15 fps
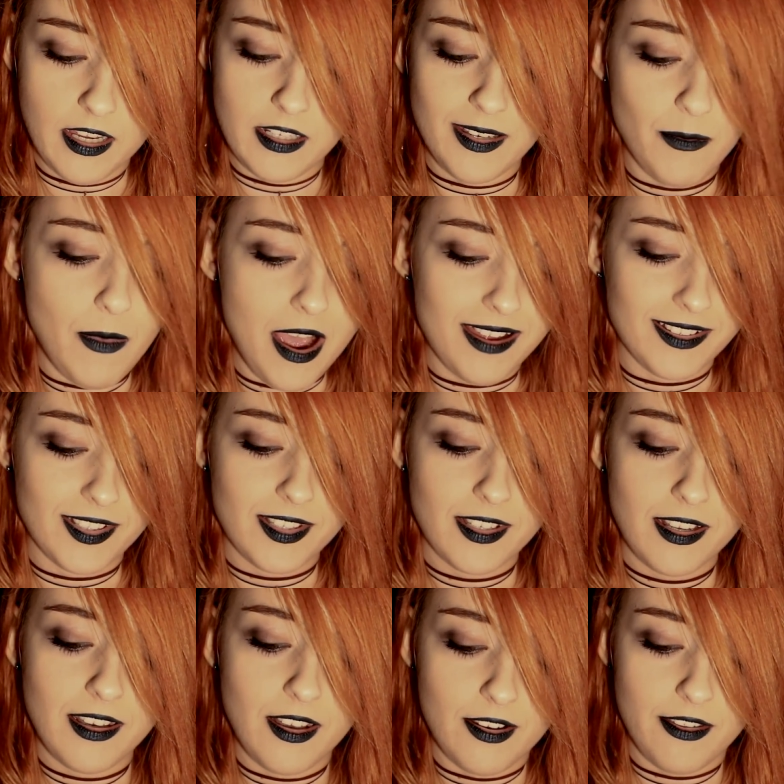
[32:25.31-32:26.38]
and demands
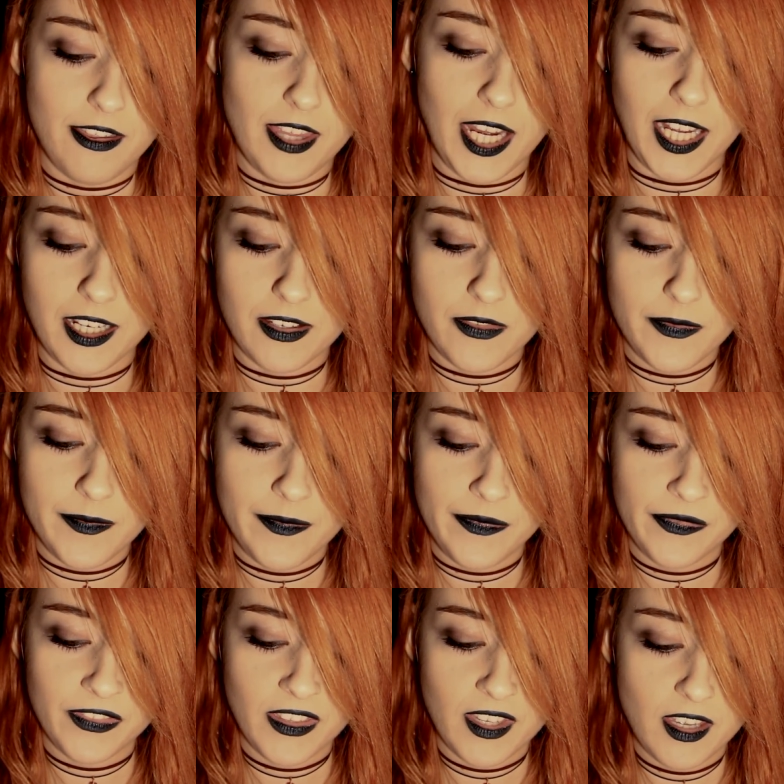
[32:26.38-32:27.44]
nothing.
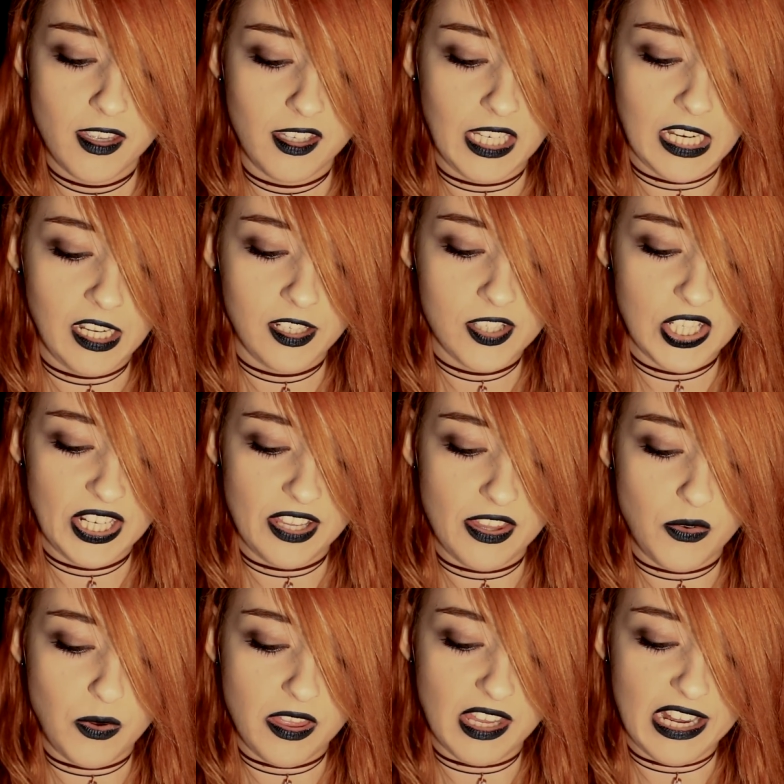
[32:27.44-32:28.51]
Getting together
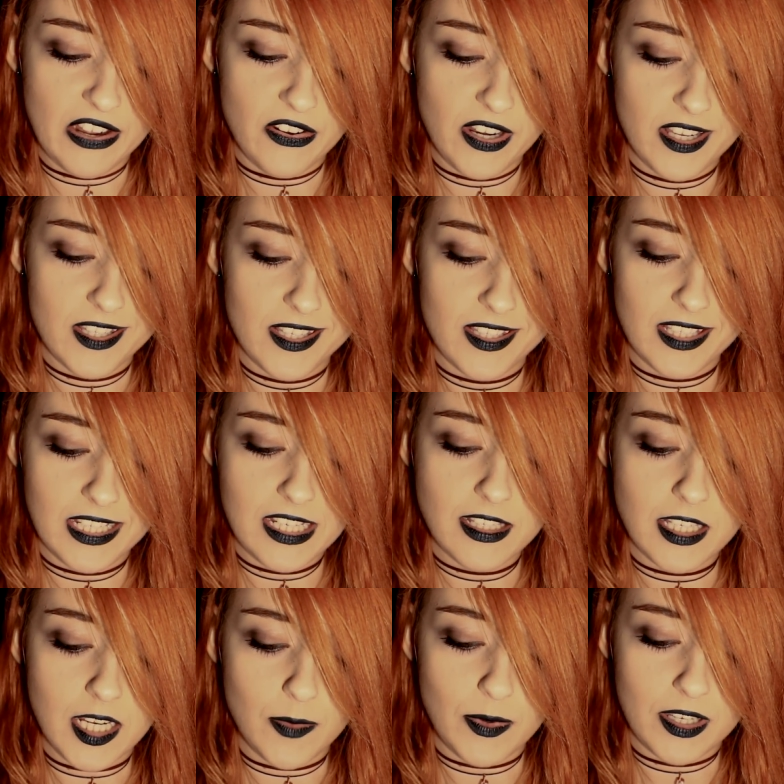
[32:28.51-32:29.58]
with Aries is
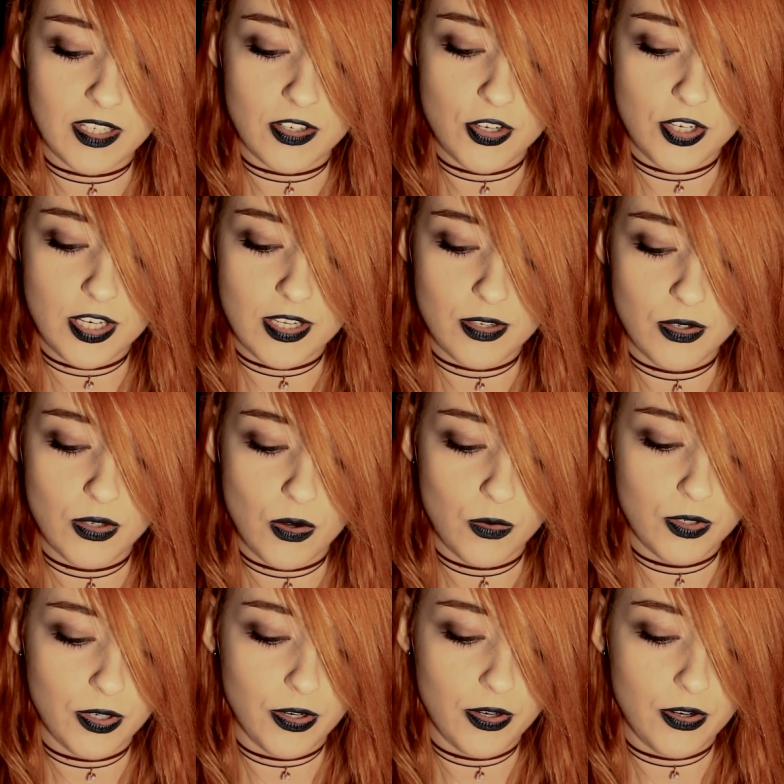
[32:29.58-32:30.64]
easy because she is so
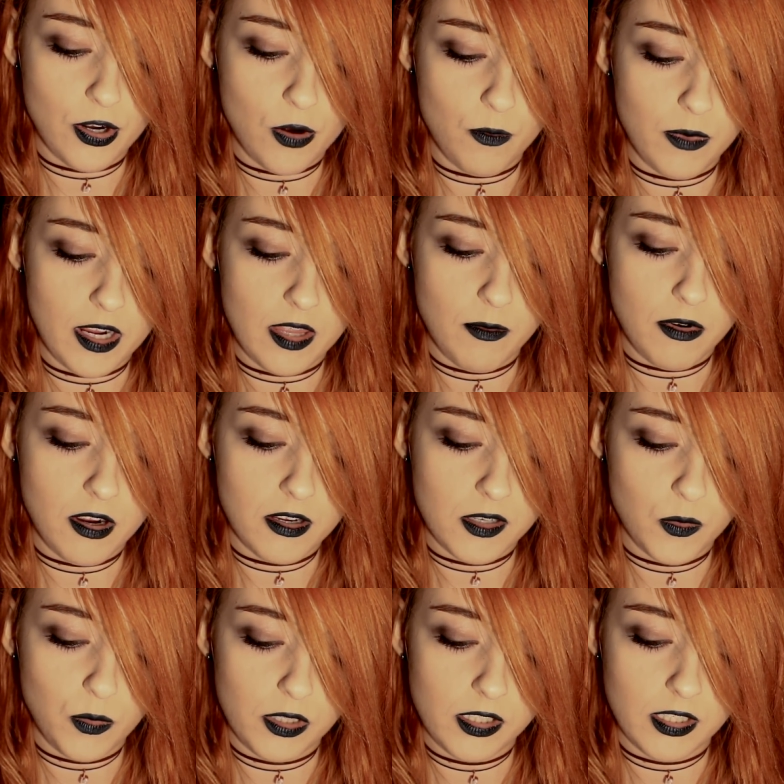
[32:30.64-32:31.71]
turned on by the
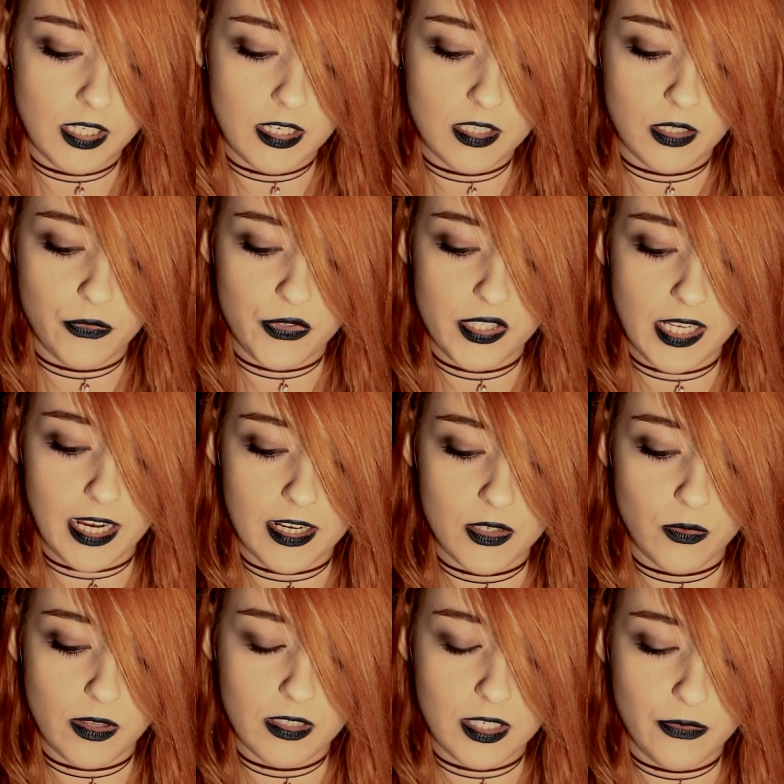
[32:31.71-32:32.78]
possibilities of sex
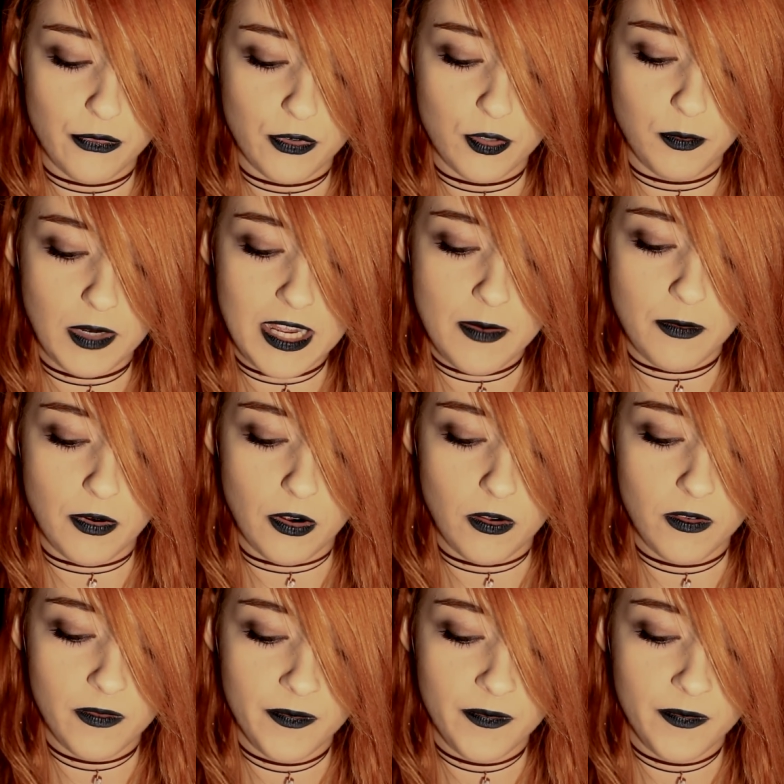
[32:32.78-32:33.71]
with different people.